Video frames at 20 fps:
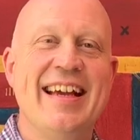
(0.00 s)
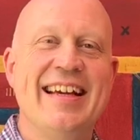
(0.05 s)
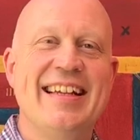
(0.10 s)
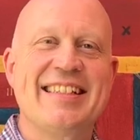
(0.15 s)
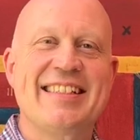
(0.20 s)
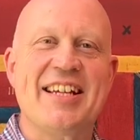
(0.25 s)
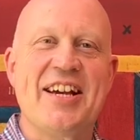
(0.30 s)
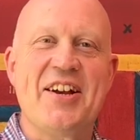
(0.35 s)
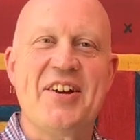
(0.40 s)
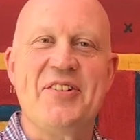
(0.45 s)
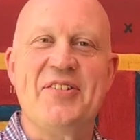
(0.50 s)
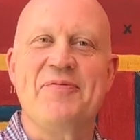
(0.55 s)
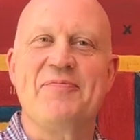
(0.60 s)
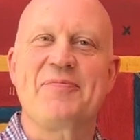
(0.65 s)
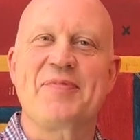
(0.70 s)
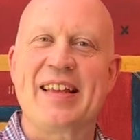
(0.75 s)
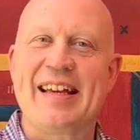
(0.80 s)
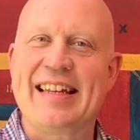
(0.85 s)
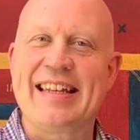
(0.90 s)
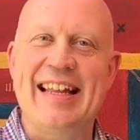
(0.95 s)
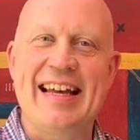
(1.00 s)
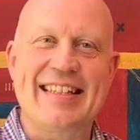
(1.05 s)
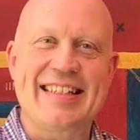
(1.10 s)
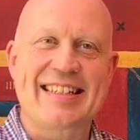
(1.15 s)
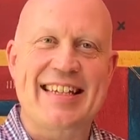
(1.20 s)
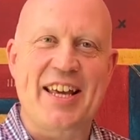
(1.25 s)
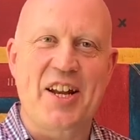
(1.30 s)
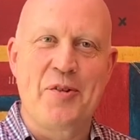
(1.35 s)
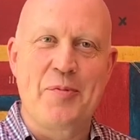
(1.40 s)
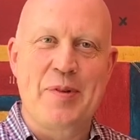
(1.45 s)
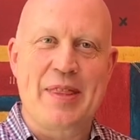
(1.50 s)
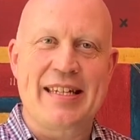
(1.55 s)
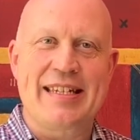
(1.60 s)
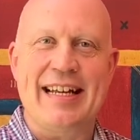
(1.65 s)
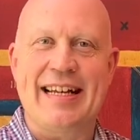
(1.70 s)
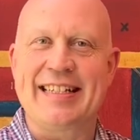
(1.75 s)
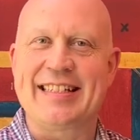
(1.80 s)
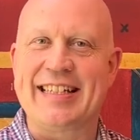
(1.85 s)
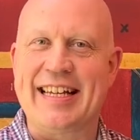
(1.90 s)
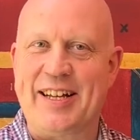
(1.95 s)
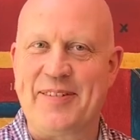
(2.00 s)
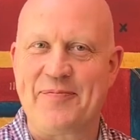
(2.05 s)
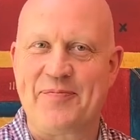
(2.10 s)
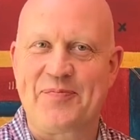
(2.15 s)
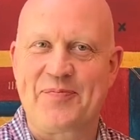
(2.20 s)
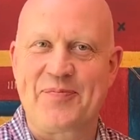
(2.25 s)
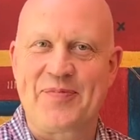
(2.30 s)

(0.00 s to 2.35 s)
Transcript: So let's get on with the tasting.